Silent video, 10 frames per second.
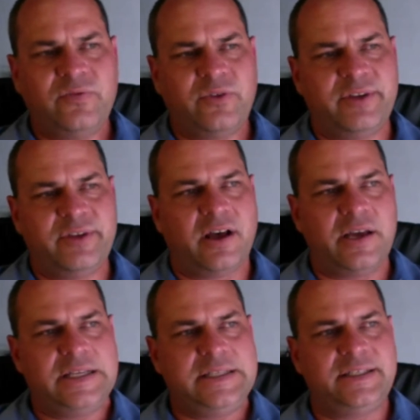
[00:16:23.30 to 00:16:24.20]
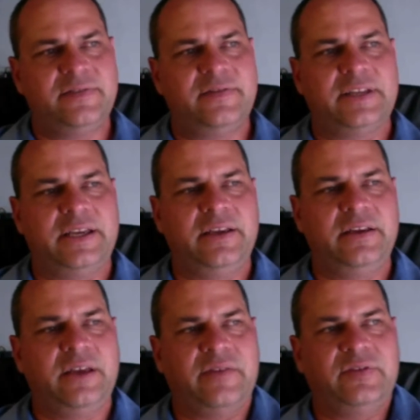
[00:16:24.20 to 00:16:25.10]
guides: if they
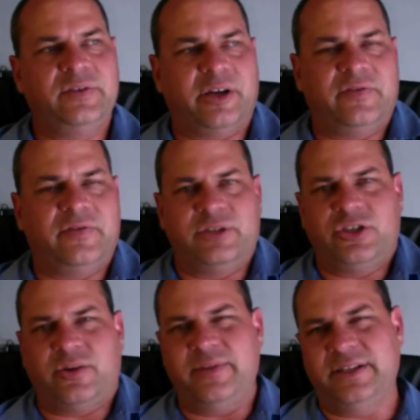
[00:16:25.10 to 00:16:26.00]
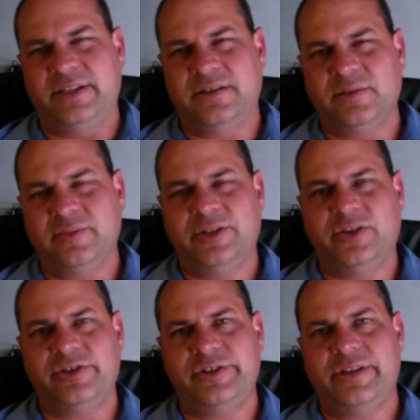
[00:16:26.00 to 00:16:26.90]
have to buy from a shop that's a little bit
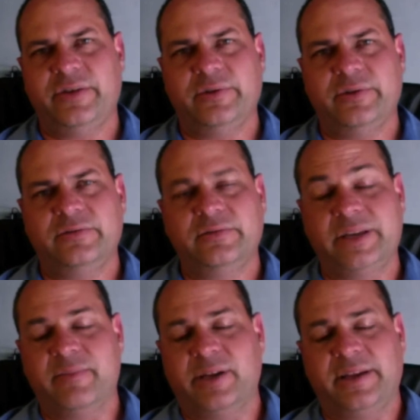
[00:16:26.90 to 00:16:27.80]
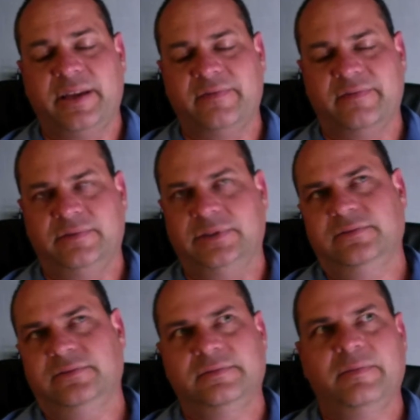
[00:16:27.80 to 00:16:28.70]
dodgy, they might have,
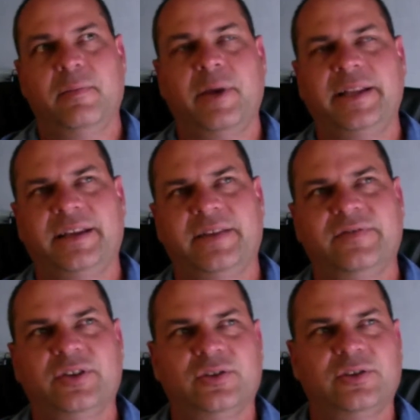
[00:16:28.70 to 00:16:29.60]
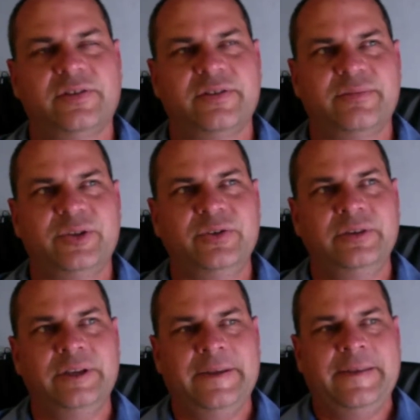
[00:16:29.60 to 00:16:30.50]
not all of them do,
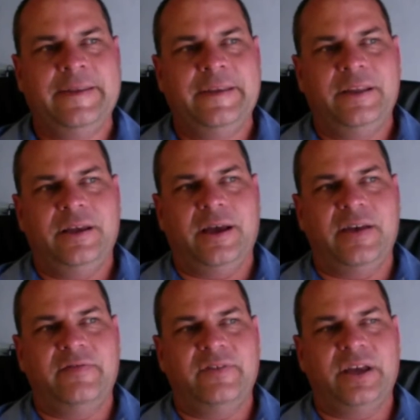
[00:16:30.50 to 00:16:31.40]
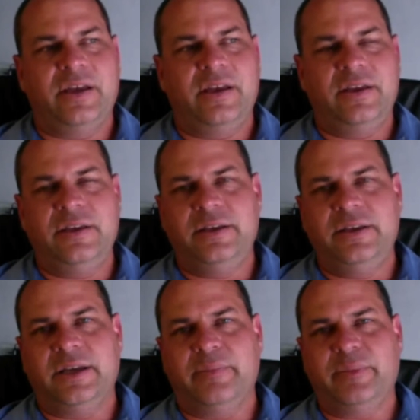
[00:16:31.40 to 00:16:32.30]
I have a
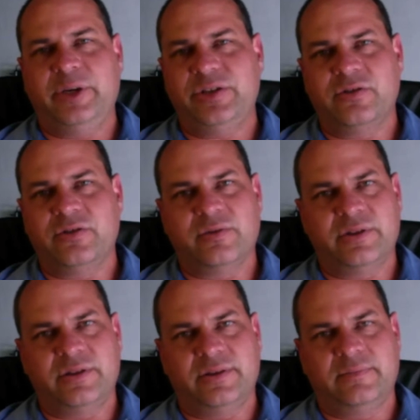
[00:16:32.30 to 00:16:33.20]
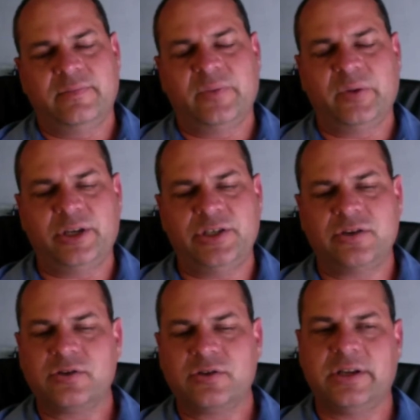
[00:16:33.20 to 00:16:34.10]
pressure cooker with them. The pressure
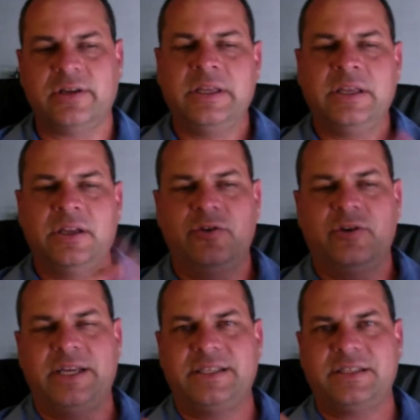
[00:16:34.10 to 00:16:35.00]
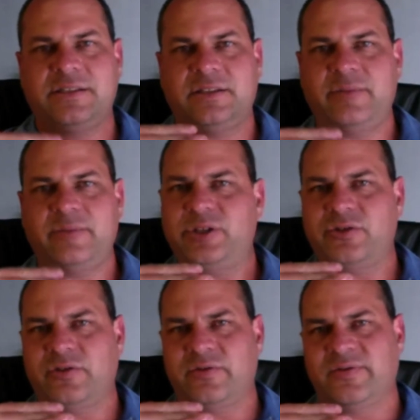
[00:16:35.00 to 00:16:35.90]
cooker raises the temperature
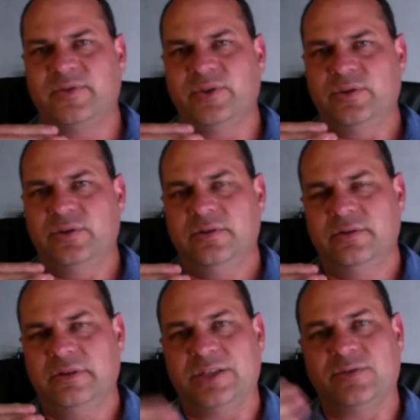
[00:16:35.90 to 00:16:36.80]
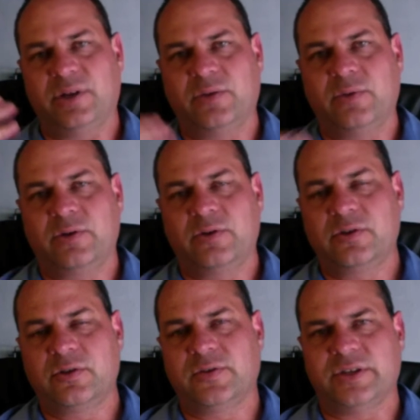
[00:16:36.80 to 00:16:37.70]
of the food. That's why it cooks
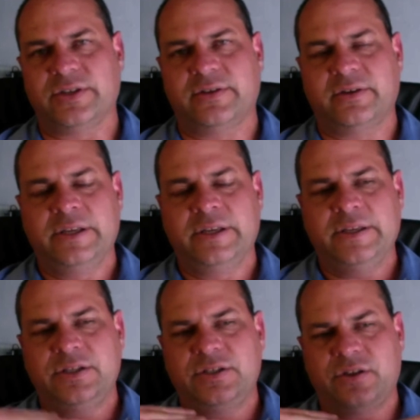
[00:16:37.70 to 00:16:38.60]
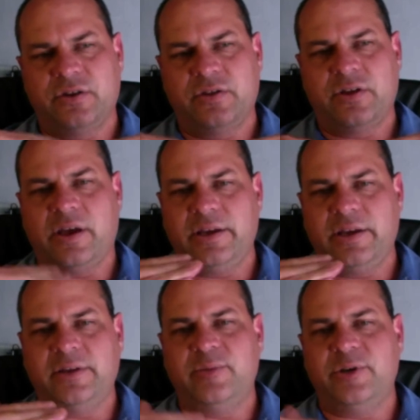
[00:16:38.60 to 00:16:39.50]
faster. So the higher
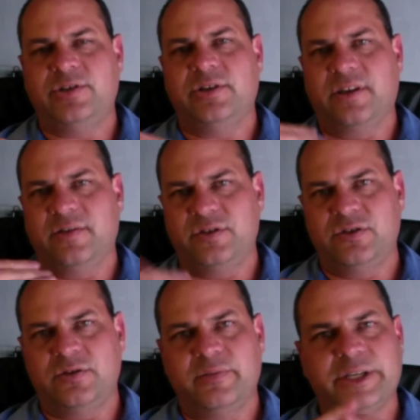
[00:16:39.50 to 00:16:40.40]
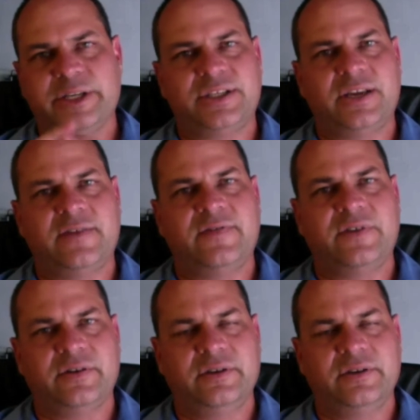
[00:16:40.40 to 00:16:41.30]
temperature gives you a much safer
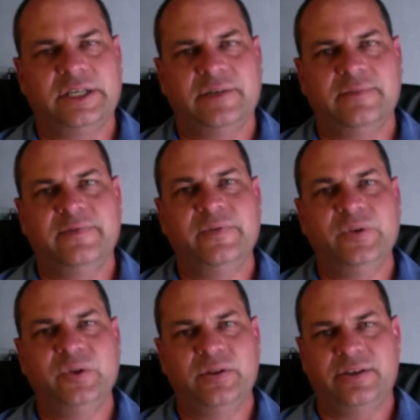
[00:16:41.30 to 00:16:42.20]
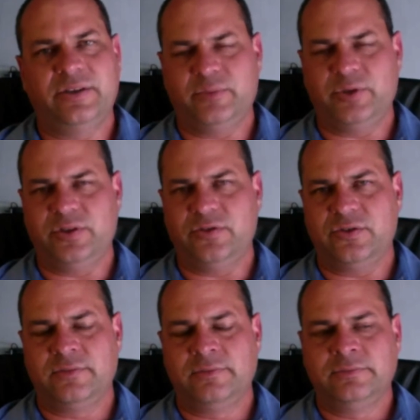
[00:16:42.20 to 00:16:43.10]
food that you produce.
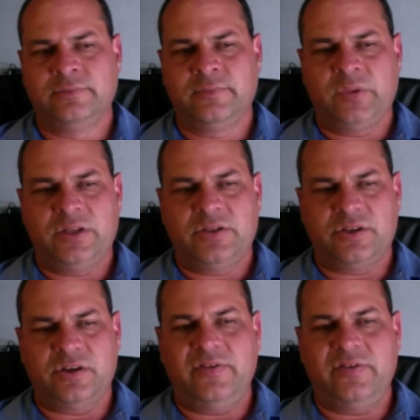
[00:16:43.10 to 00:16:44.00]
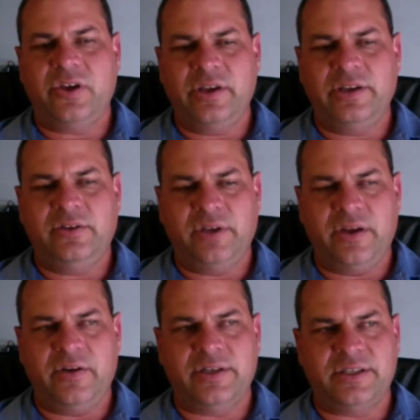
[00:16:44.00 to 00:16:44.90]
So if you're going into
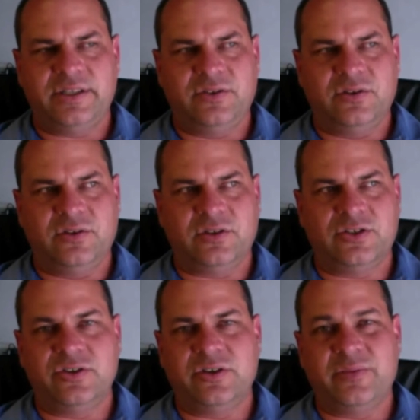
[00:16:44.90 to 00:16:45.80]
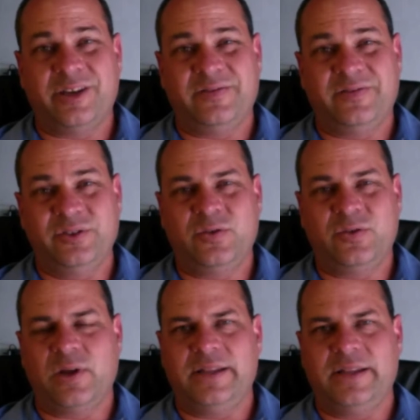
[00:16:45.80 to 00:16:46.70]
areas that you're not sure about food
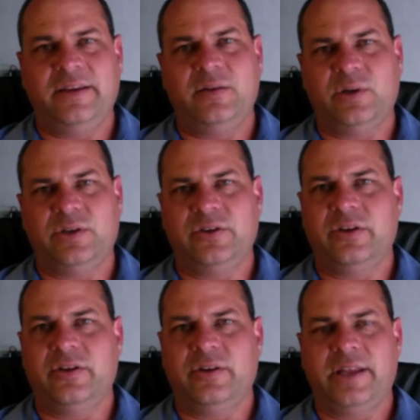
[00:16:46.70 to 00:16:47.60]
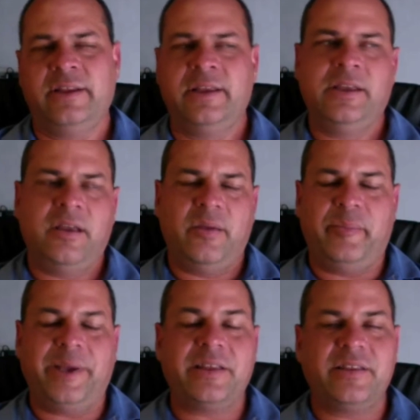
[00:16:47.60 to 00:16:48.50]
quality and what you're going to get,
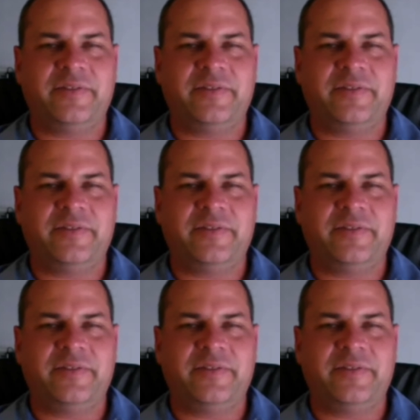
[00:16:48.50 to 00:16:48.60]
pack the